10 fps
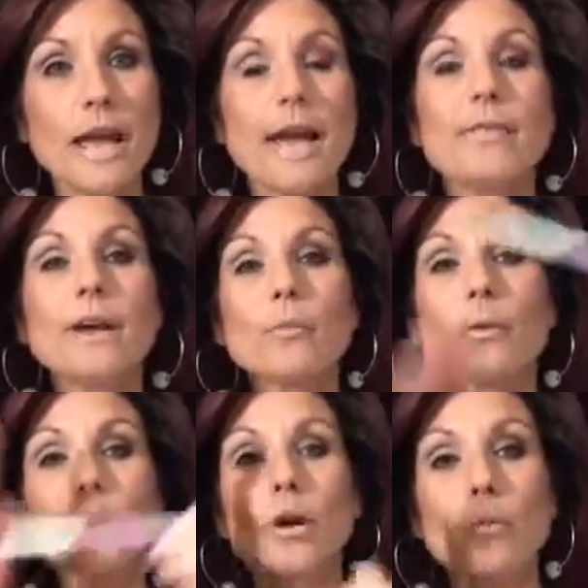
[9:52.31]
And then
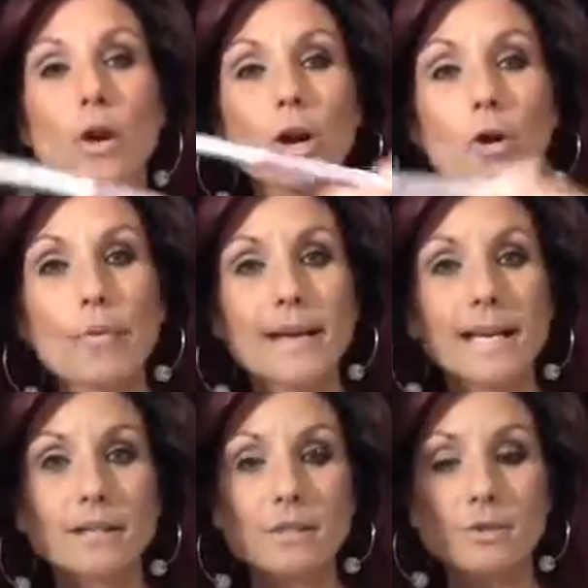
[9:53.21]
we're going to work our way
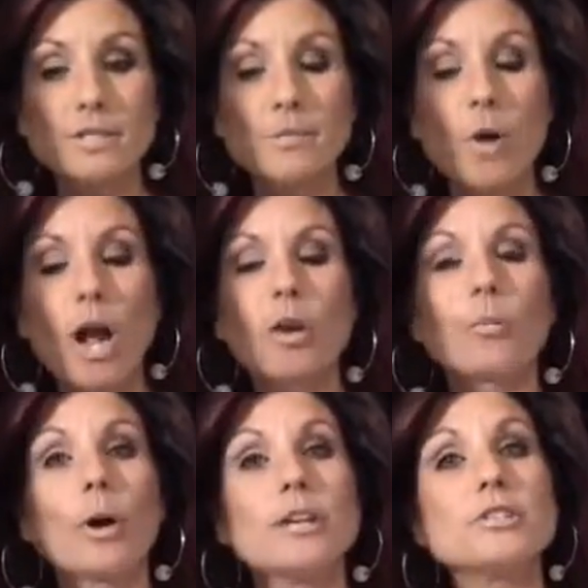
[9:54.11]
down to a smaller
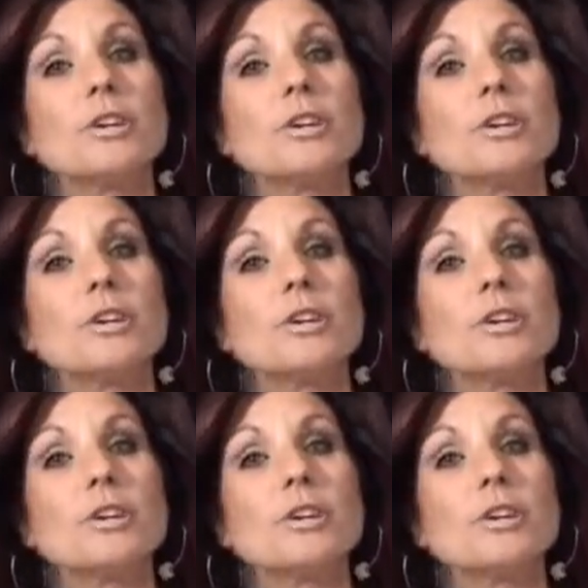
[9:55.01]
brush.